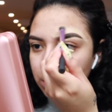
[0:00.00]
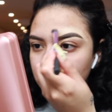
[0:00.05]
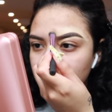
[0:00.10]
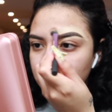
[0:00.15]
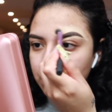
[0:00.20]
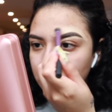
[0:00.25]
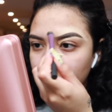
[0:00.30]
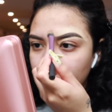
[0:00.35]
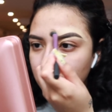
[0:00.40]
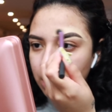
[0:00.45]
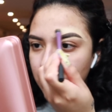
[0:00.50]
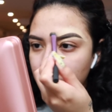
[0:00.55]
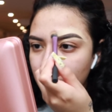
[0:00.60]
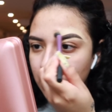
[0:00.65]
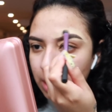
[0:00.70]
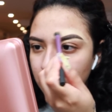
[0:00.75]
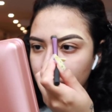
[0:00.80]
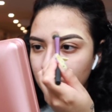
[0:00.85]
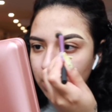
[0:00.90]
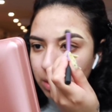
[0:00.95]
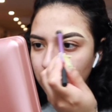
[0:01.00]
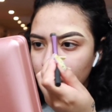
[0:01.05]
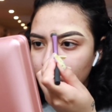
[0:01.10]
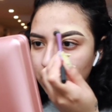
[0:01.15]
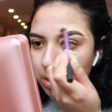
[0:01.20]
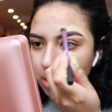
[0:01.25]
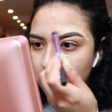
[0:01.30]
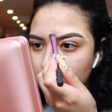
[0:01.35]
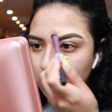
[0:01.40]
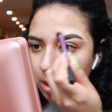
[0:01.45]
We're gonna blend out the
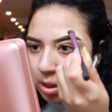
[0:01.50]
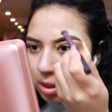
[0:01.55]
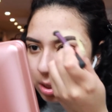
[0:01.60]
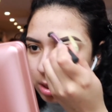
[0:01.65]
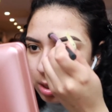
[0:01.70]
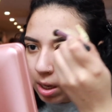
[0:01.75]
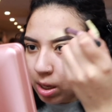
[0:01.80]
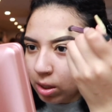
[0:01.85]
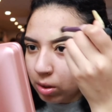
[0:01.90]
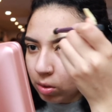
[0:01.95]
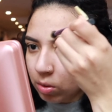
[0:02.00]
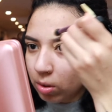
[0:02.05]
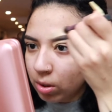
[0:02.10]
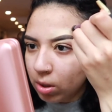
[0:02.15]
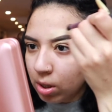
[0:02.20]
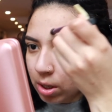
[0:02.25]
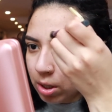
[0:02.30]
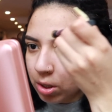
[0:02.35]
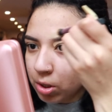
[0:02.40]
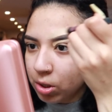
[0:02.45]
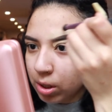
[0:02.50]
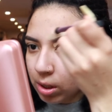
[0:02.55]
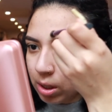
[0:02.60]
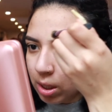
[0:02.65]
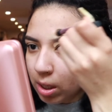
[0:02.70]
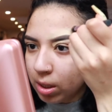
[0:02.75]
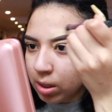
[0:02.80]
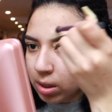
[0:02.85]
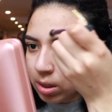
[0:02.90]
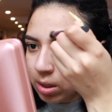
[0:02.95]
concealer and the harsh
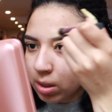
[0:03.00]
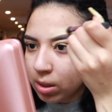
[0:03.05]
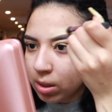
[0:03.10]
lines.